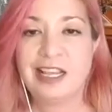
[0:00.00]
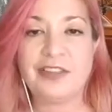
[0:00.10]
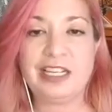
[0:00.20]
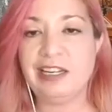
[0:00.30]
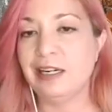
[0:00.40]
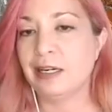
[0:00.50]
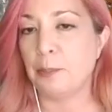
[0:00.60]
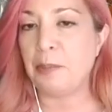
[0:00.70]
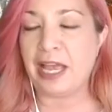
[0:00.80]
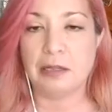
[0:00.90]
and they needed a
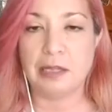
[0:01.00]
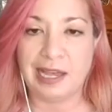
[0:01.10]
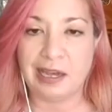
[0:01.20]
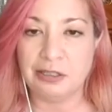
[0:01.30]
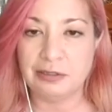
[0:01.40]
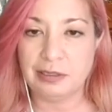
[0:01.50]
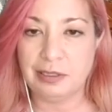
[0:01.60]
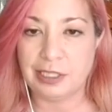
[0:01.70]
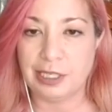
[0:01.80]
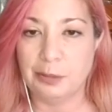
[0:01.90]
bailout,
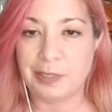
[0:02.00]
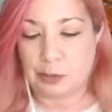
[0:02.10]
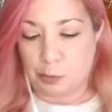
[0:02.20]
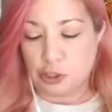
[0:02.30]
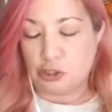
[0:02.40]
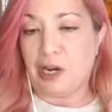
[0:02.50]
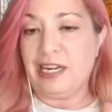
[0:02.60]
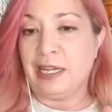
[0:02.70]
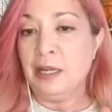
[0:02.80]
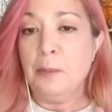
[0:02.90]
because we're
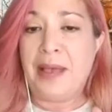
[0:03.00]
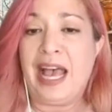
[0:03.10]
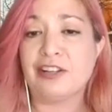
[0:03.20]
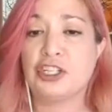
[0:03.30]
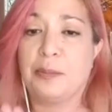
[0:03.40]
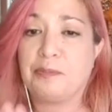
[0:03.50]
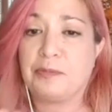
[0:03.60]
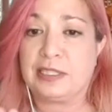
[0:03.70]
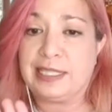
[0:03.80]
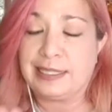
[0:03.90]
trying to patch up
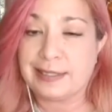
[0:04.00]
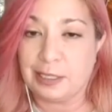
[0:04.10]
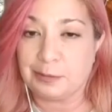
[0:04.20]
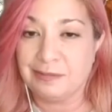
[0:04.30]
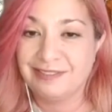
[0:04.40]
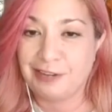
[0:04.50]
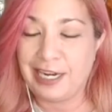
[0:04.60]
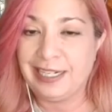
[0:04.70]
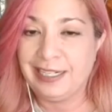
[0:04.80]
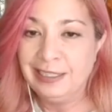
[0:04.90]
the system,
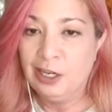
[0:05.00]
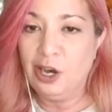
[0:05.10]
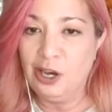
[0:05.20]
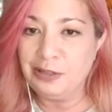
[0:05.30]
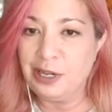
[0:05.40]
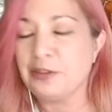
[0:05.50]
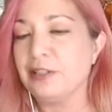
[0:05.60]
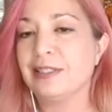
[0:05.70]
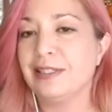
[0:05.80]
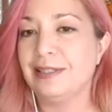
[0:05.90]
right? Oh no,
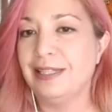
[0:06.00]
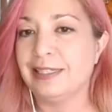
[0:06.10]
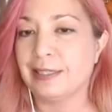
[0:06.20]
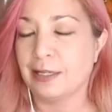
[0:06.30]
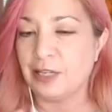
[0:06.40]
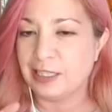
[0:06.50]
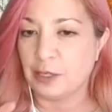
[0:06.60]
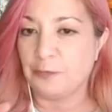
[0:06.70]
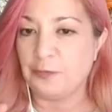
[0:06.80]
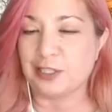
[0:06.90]
it's
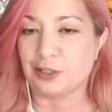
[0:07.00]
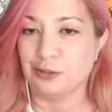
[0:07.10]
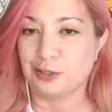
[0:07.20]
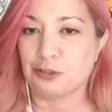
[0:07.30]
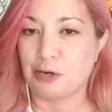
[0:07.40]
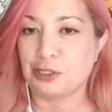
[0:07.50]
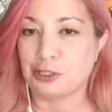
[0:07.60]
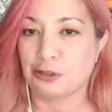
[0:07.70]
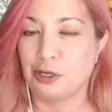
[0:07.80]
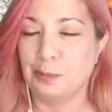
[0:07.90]
a physical
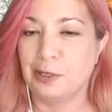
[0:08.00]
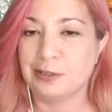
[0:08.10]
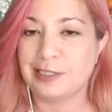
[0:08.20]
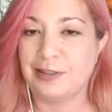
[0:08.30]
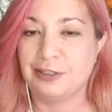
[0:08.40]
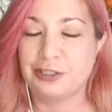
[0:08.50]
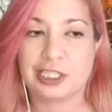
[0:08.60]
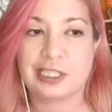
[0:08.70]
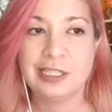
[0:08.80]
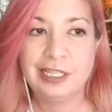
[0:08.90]
structure almost, and they're
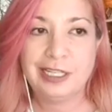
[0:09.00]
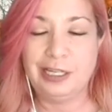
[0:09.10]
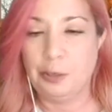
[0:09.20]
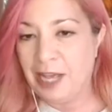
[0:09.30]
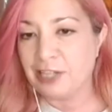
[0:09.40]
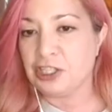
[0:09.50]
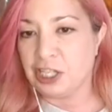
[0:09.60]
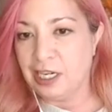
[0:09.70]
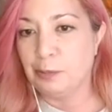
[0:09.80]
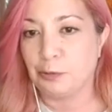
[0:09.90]
just
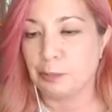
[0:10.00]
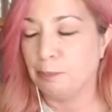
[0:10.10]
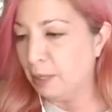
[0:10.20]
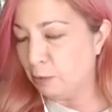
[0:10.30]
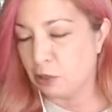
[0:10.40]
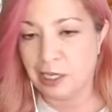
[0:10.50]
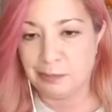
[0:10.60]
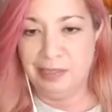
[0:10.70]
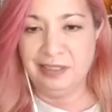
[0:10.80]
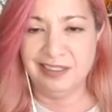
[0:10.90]
patching it up with bubble
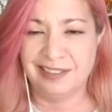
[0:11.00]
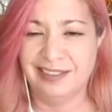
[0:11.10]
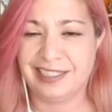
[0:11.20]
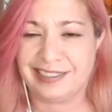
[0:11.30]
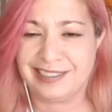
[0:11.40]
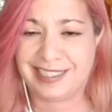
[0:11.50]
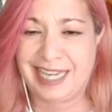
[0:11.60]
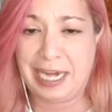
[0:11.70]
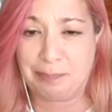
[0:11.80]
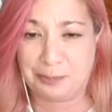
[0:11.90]
gum and
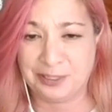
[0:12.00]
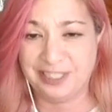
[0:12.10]
tape.